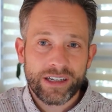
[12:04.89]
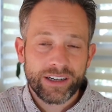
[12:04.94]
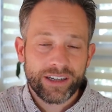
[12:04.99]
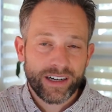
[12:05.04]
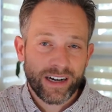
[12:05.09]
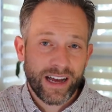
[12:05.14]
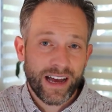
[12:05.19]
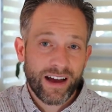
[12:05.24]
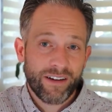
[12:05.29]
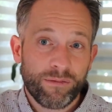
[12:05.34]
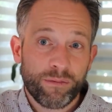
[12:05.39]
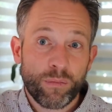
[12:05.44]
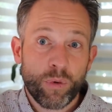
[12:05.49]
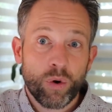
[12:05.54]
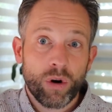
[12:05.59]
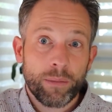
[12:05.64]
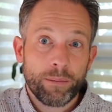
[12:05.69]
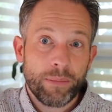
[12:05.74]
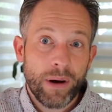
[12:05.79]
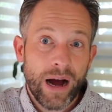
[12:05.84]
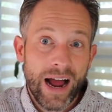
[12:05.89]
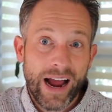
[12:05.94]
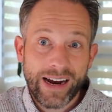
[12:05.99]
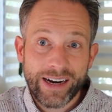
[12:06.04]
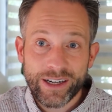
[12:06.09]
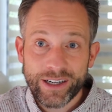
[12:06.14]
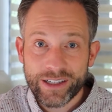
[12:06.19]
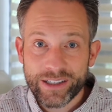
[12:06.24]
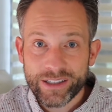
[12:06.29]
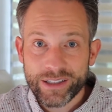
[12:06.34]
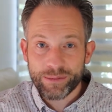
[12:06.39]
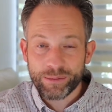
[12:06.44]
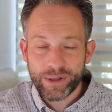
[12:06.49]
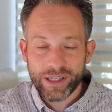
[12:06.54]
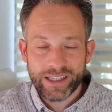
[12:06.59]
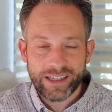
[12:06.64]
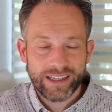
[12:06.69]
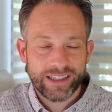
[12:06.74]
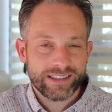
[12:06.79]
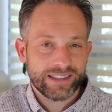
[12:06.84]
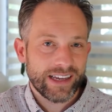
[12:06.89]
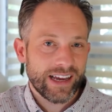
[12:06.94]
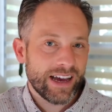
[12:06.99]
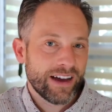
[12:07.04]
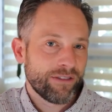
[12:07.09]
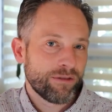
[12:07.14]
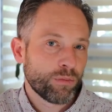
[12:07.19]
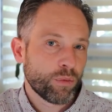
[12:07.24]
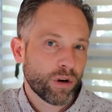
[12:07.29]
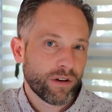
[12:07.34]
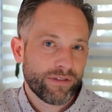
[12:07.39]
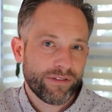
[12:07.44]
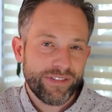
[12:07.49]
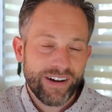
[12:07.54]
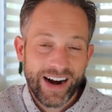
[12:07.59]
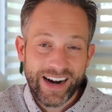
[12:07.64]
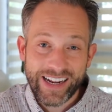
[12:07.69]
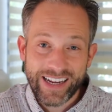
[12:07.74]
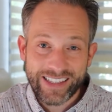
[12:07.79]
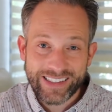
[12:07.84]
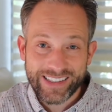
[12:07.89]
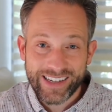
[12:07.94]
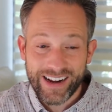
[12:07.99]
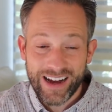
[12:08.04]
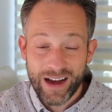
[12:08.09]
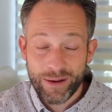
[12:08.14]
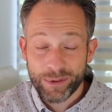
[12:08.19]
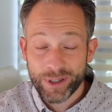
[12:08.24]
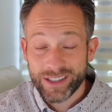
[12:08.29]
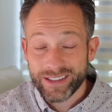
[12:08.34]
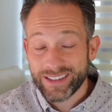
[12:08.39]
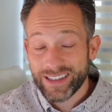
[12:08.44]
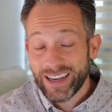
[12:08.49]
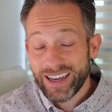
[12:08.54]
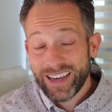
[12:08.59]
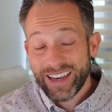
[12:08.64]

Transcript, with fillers: You're going to have more buyers because they have more financing options.